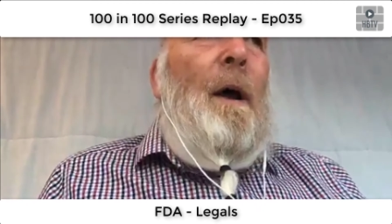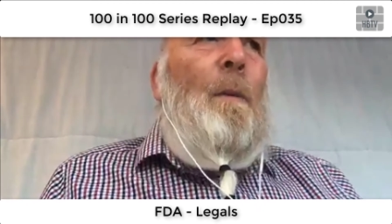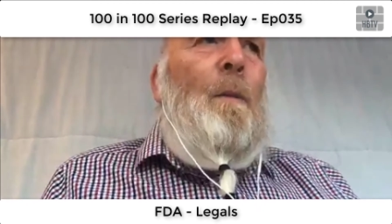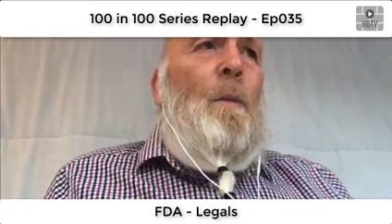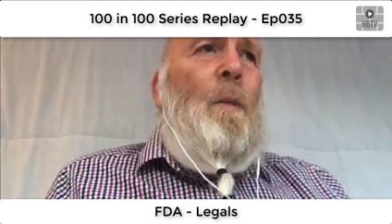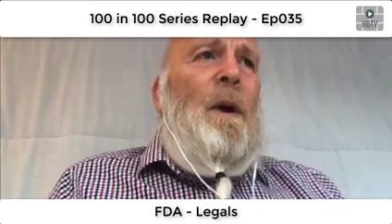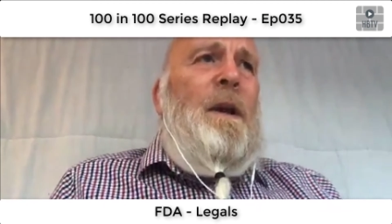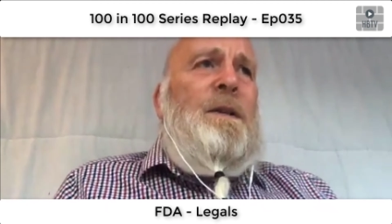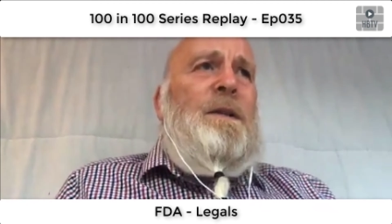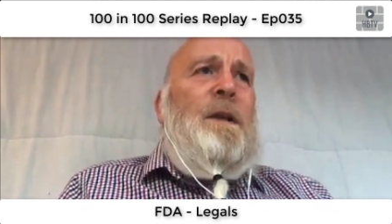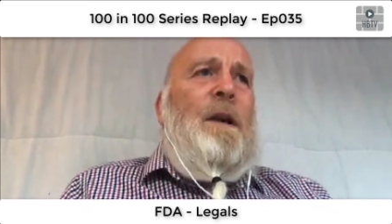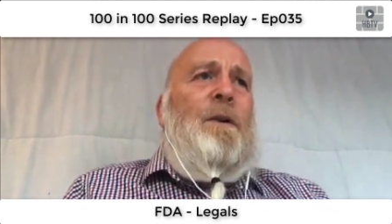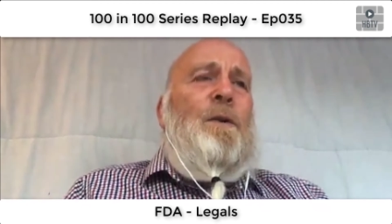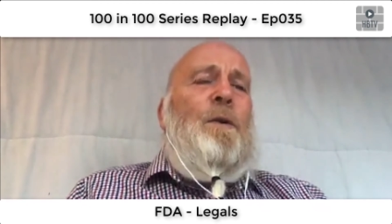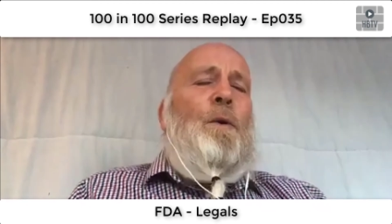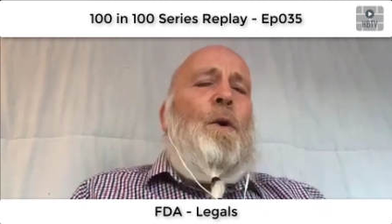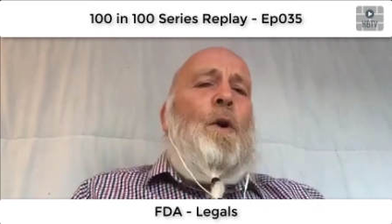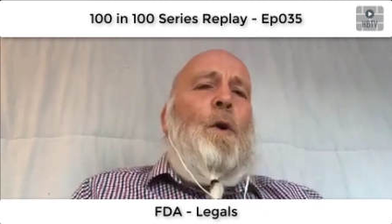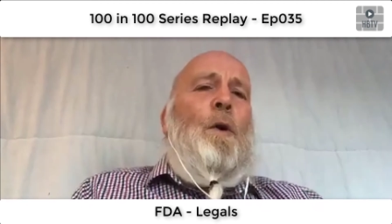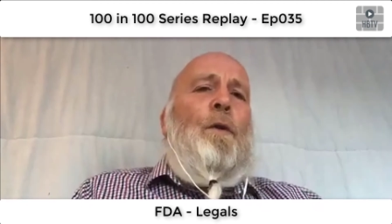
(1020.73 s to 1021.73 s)
and we're saying
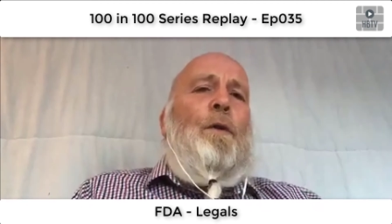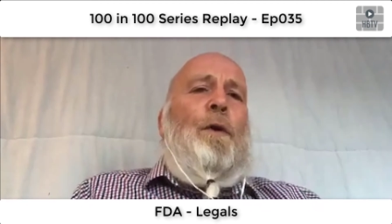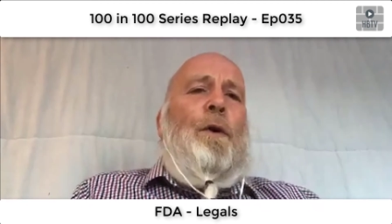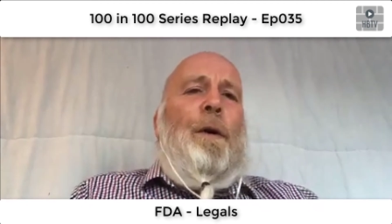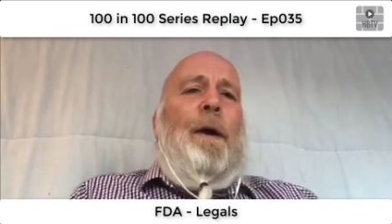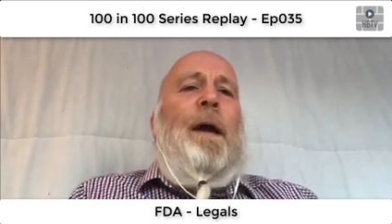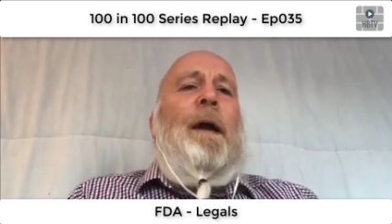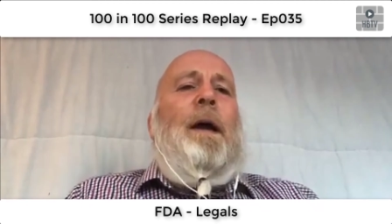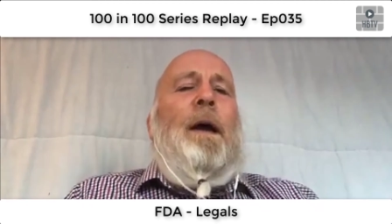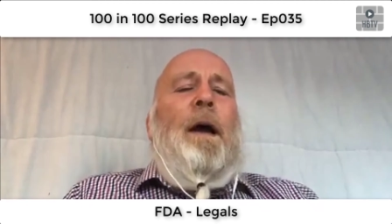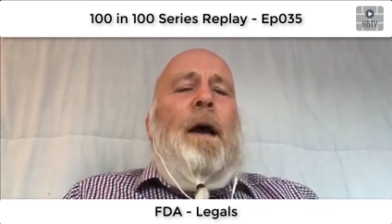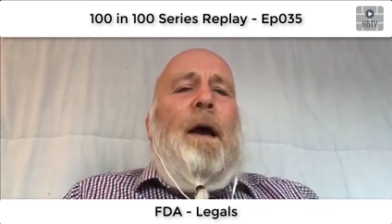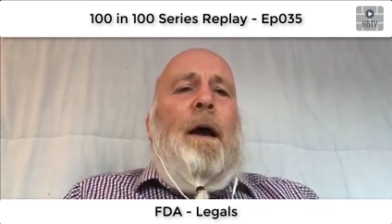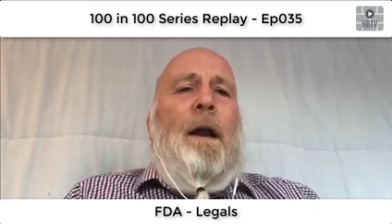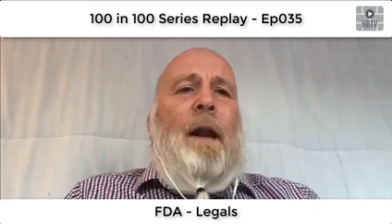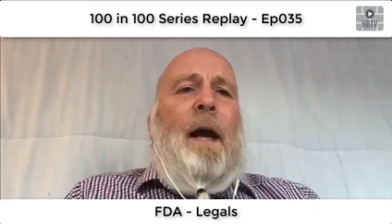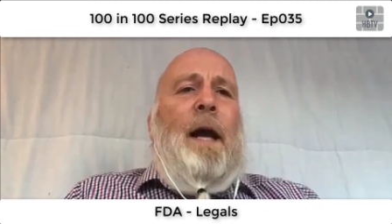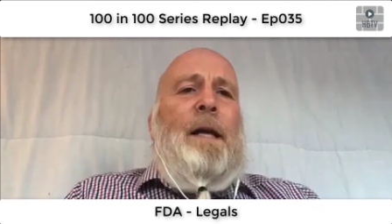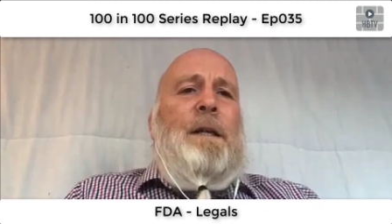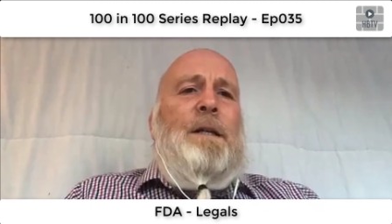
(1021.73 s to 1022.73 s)
you can't do it.
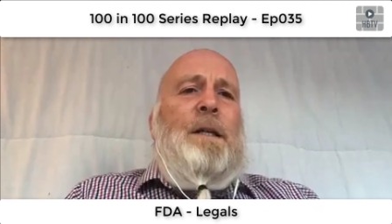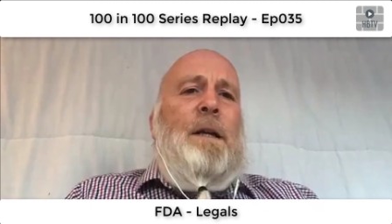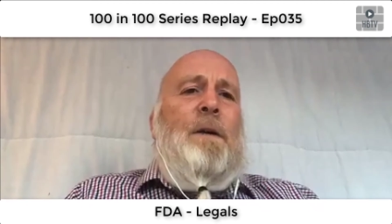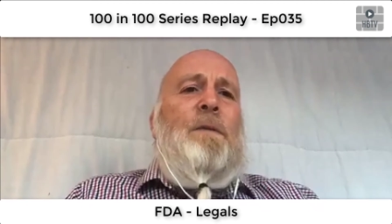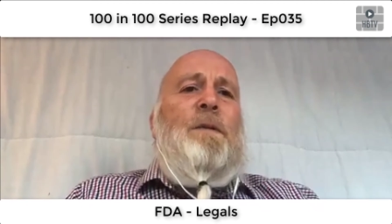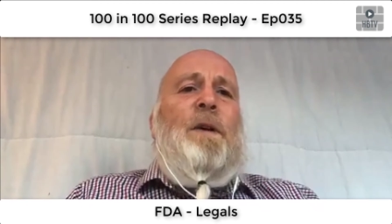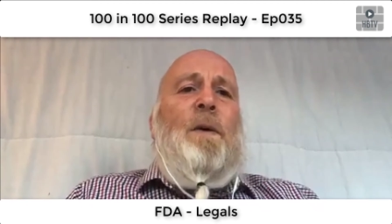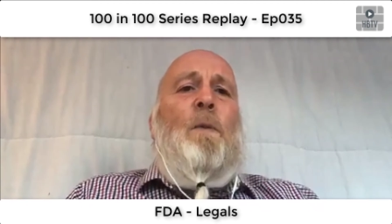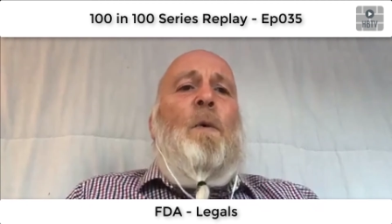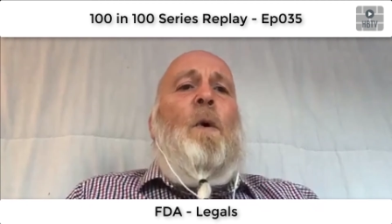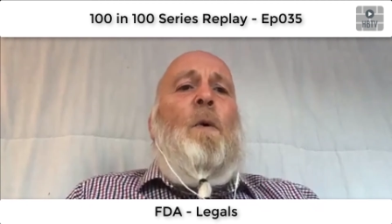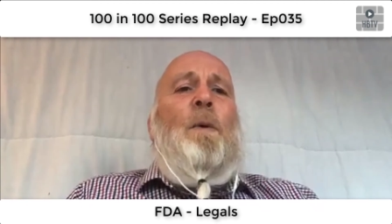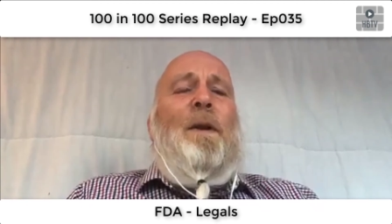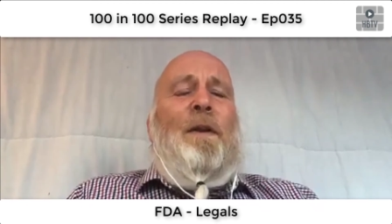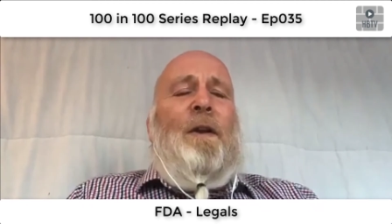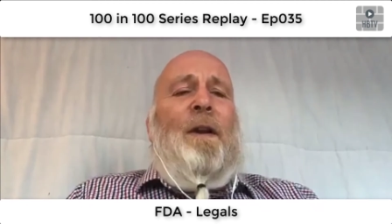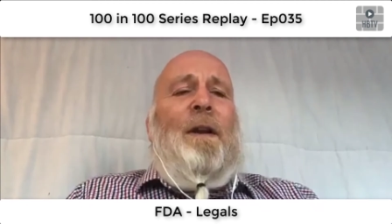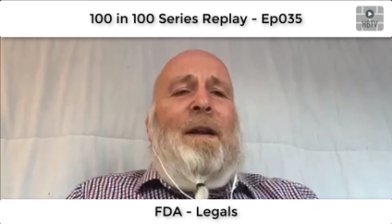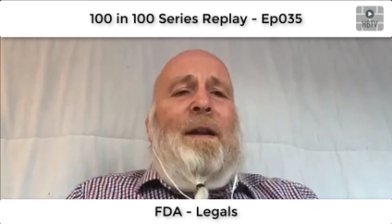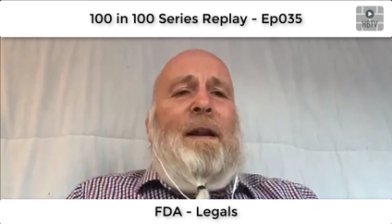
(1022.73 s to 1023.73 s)
And actually, so what we
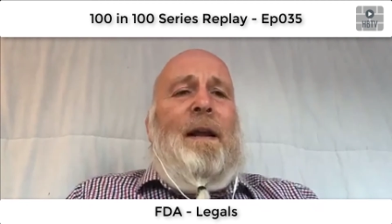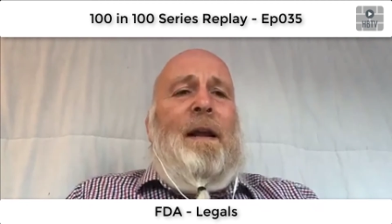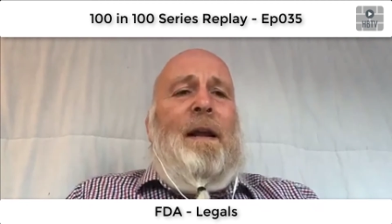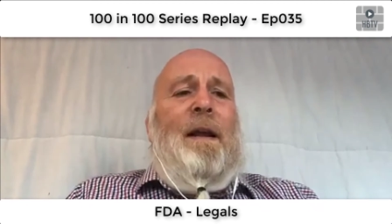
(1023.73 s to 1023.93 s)
did